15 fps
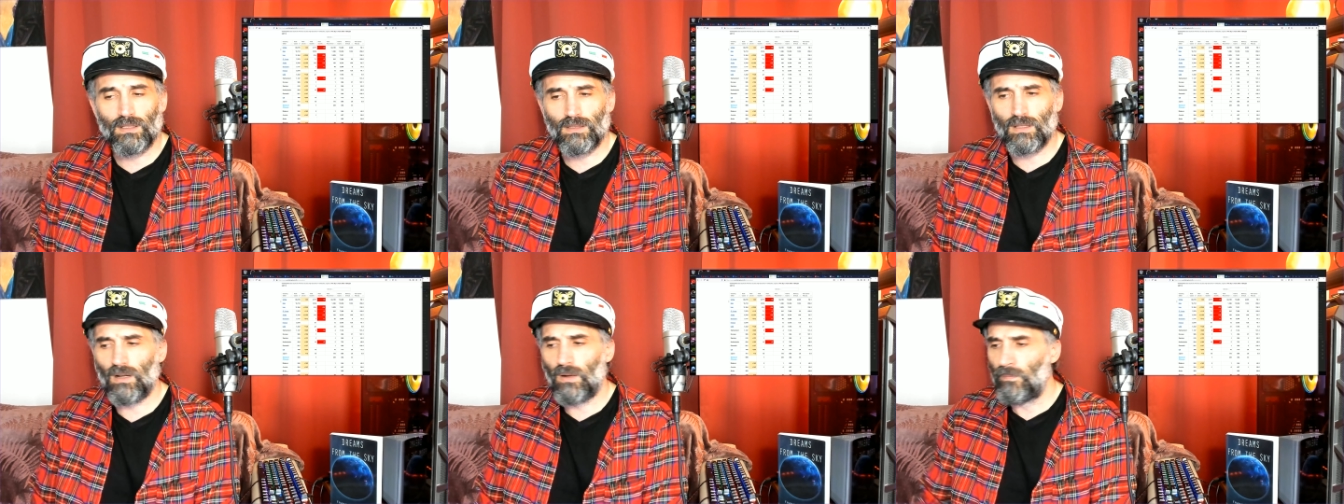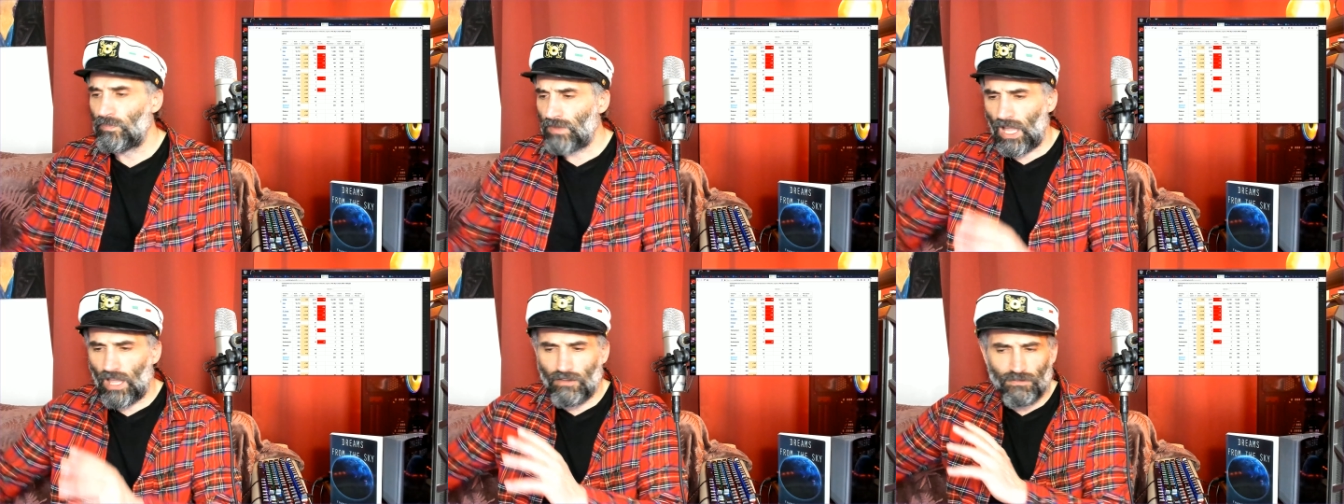So
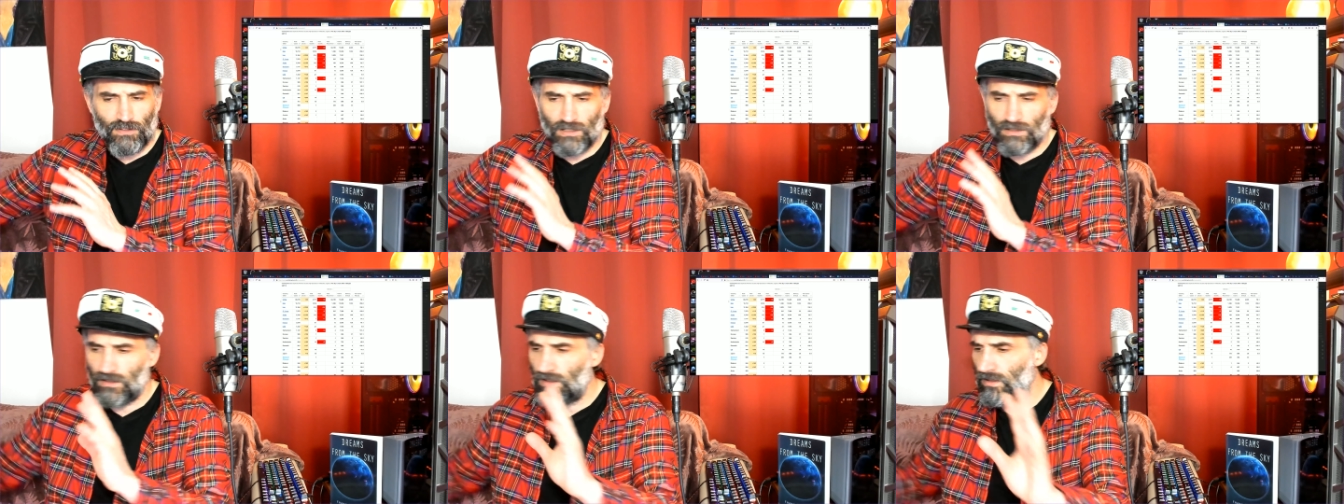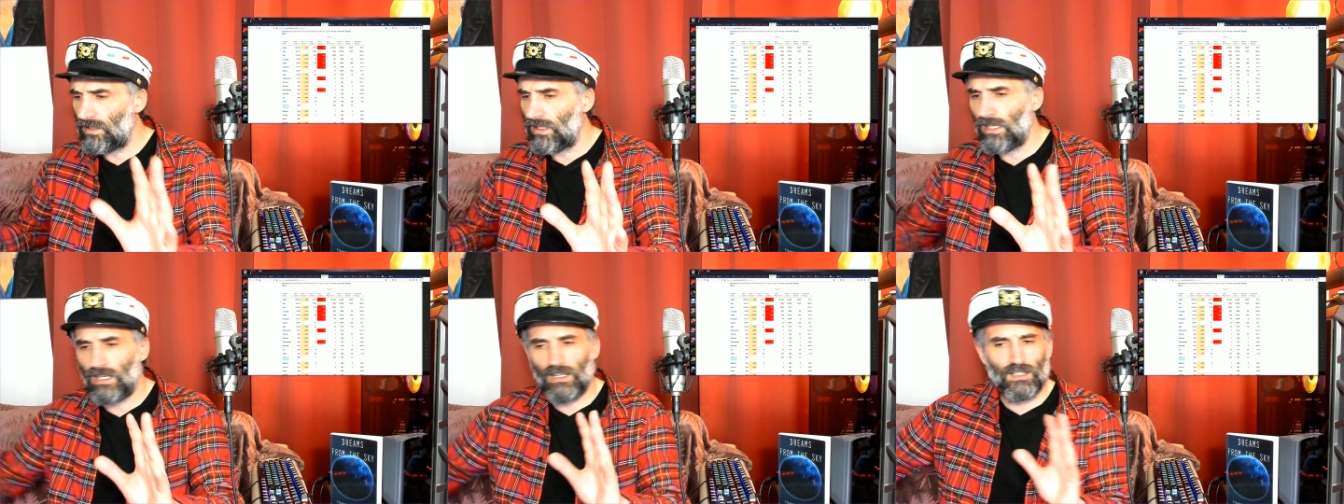I feel this
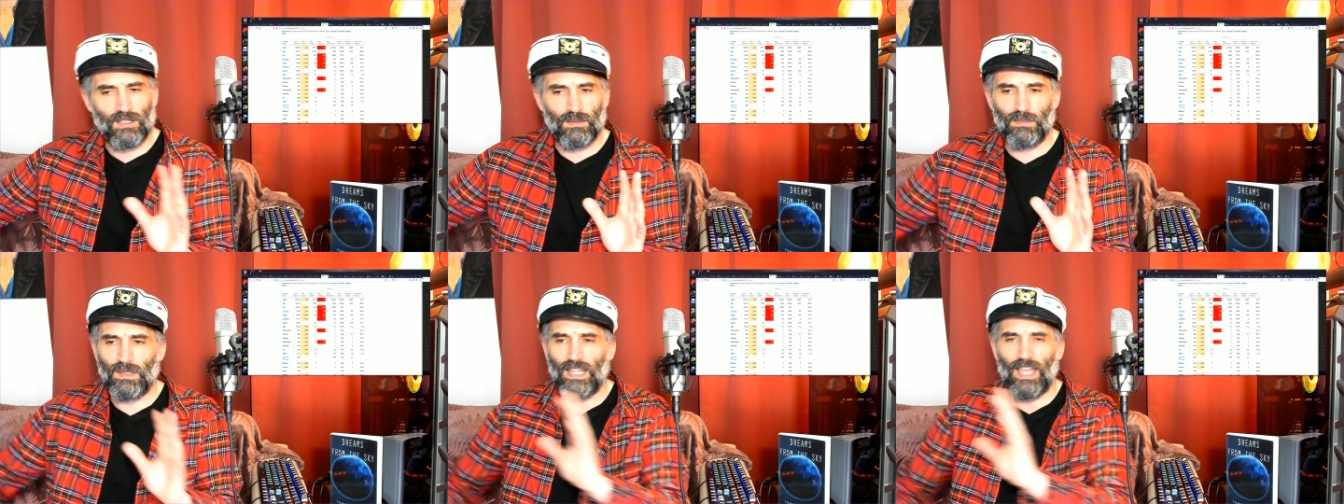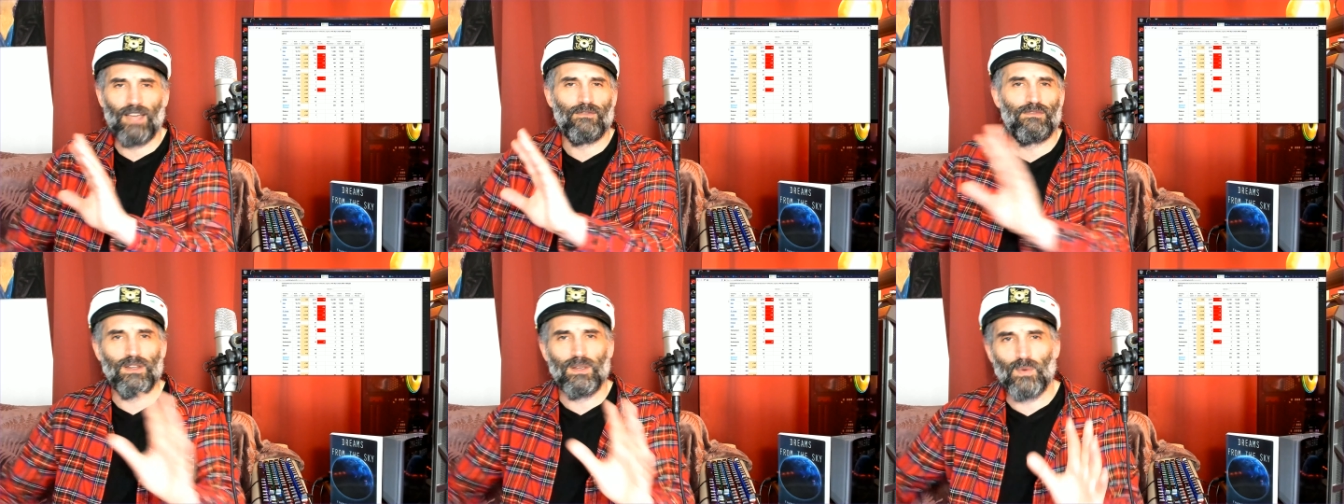thing a little bit
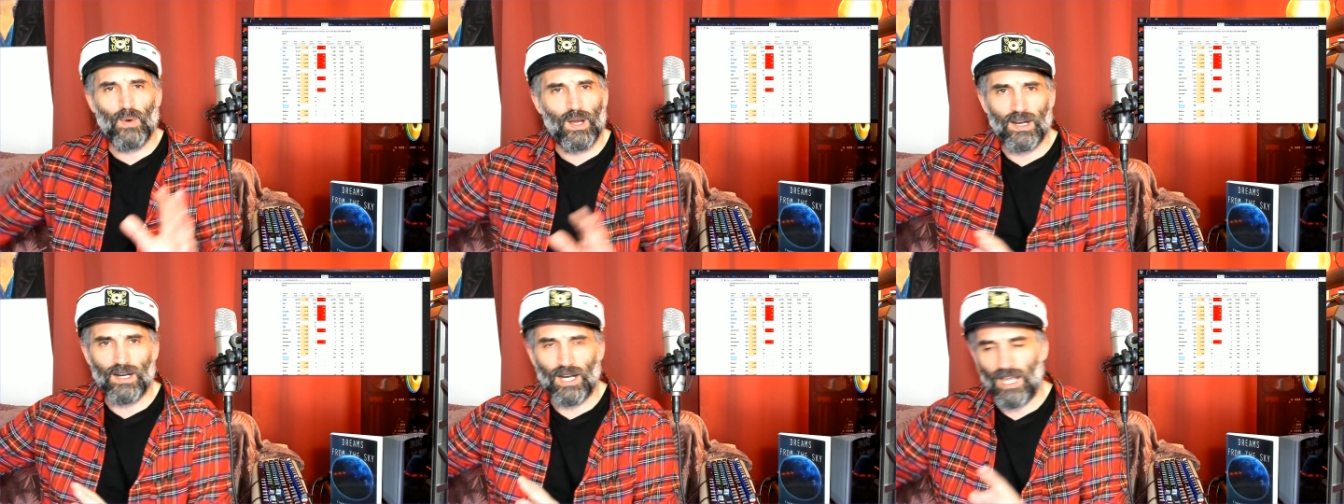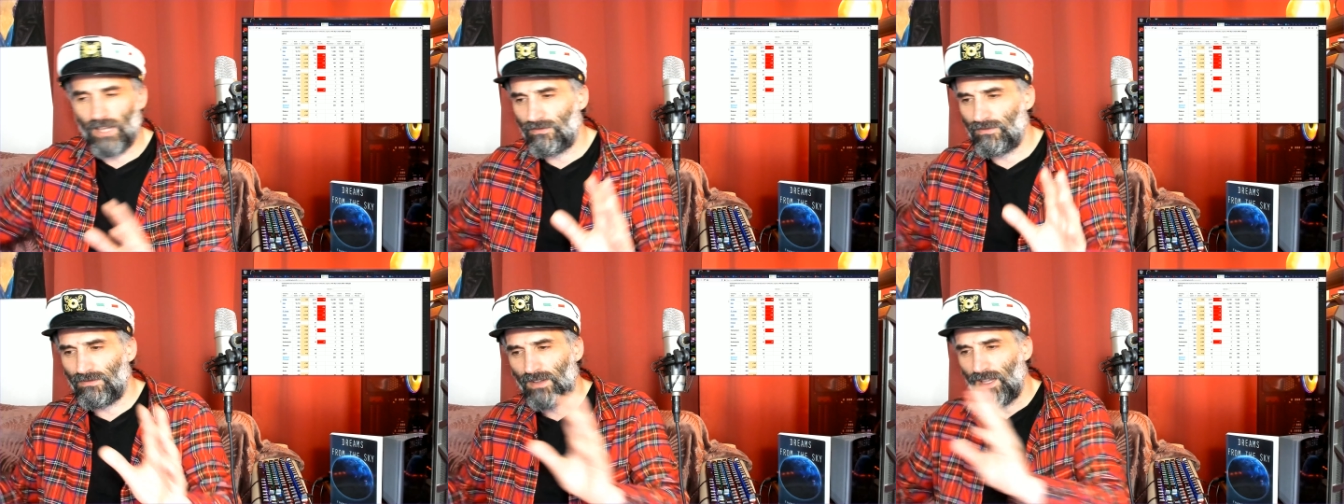everywhere. I
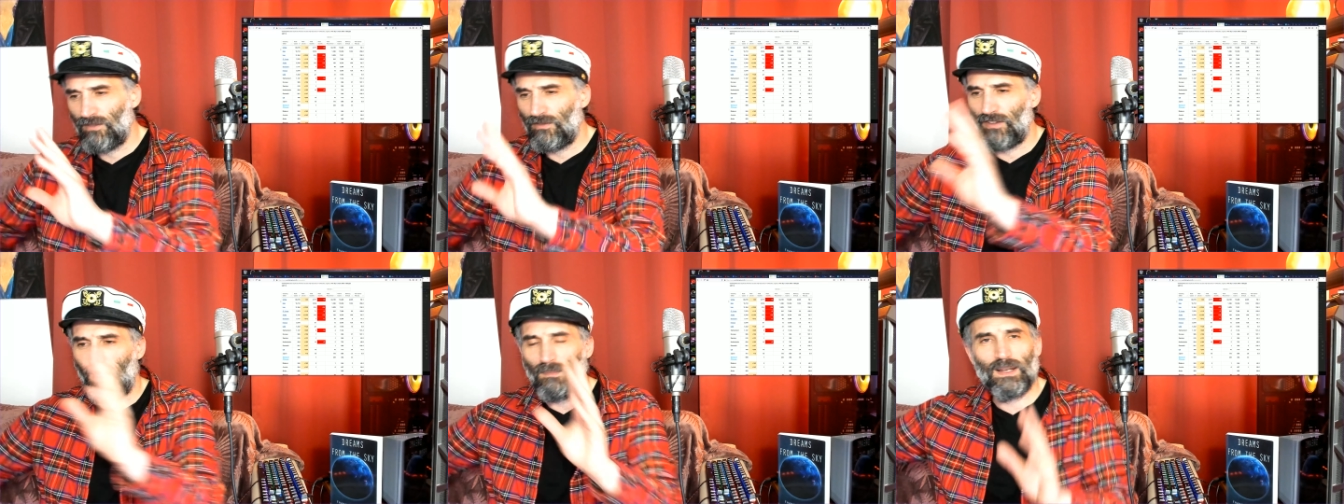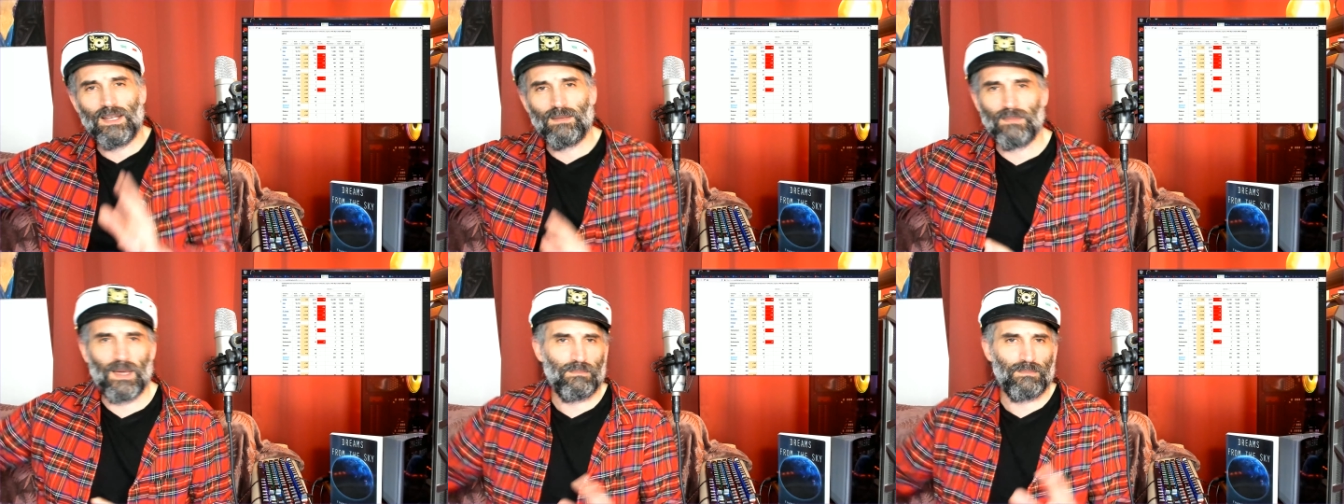have family
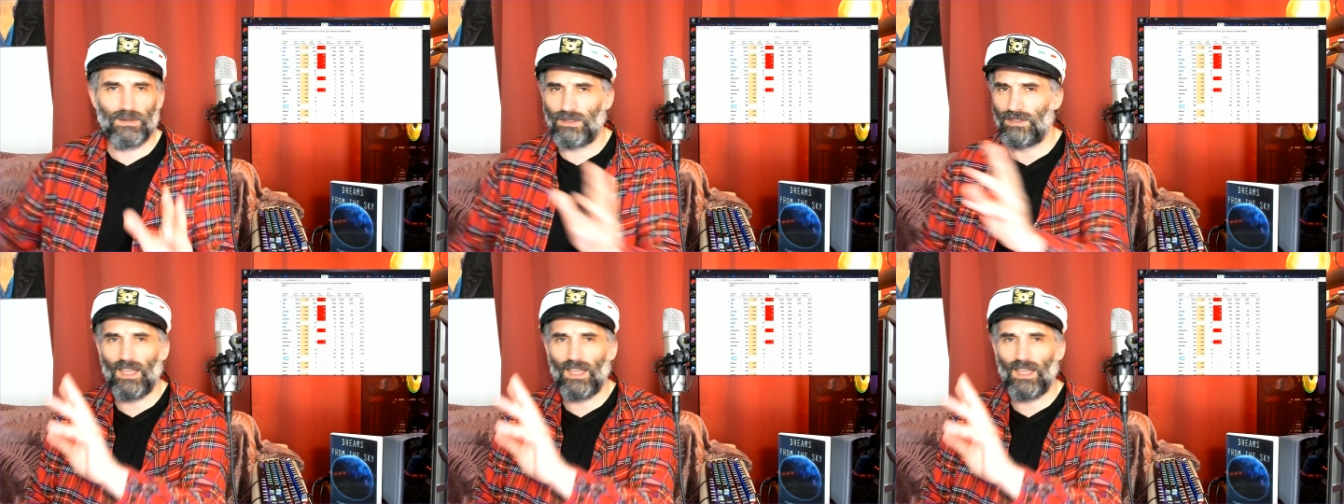members